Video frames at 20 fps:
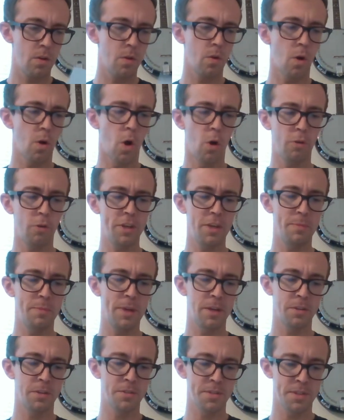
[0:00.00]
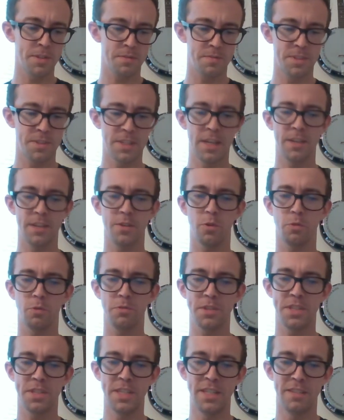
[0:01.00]
All emails sent or
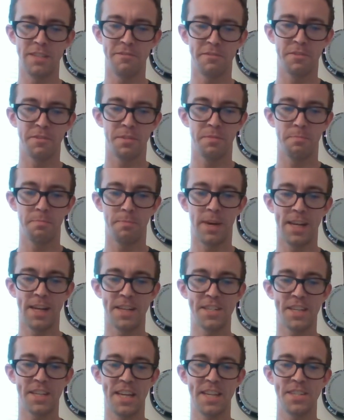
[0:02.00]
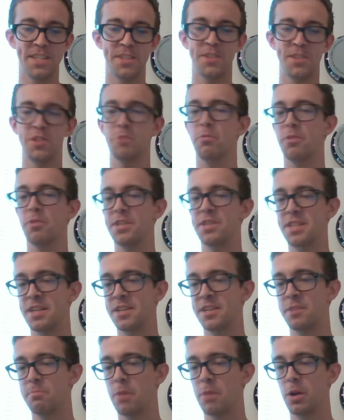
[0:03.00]
received by Education
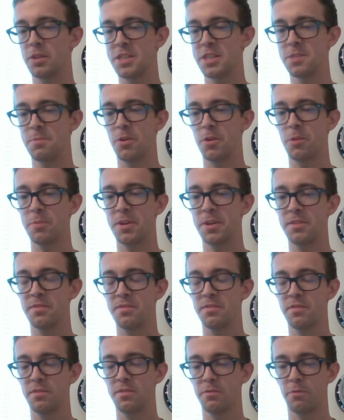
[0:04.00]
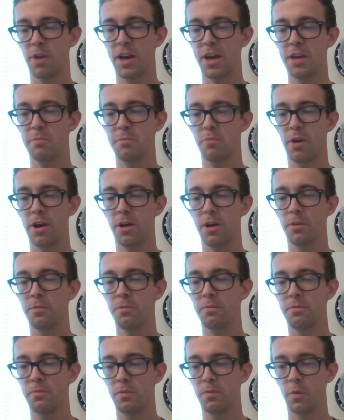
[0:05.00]
Superintendent Molly Spearman, Ryan
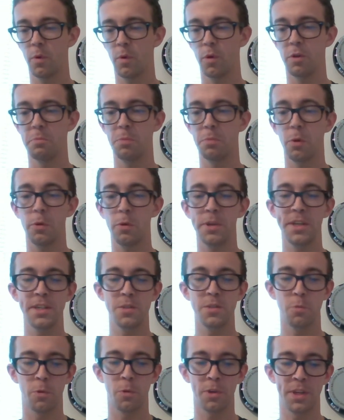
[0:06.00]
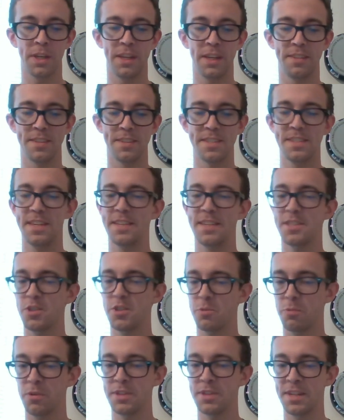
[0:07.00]
Brown, or employees working in the State
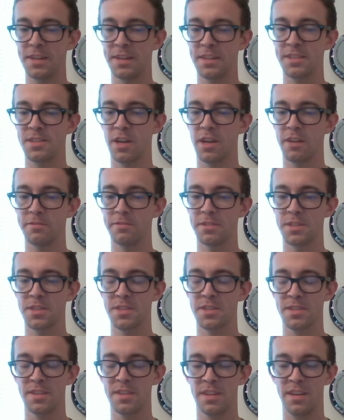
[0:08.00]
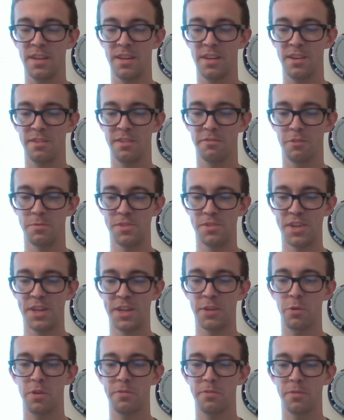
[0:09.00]
Superintendent's Office from
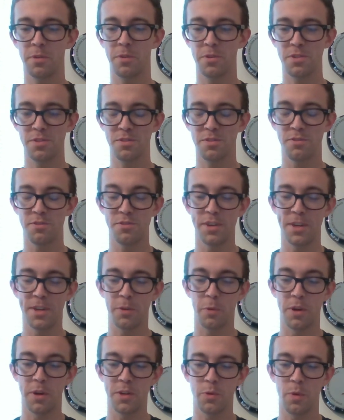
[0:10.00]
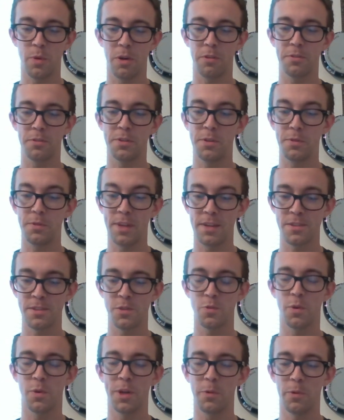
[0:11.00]
January 1st through January 12th,
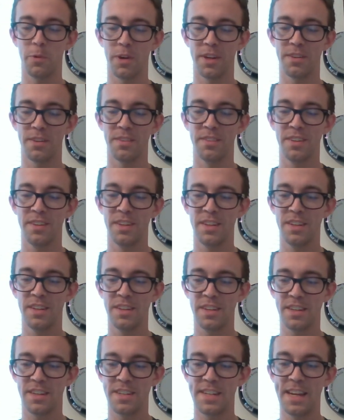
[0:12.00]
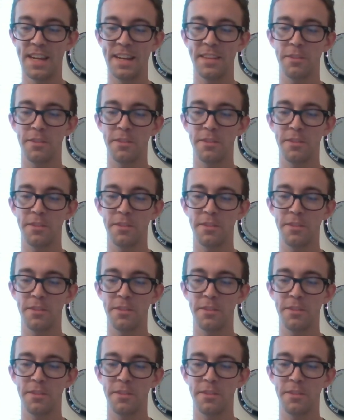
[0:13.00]
2021, containing the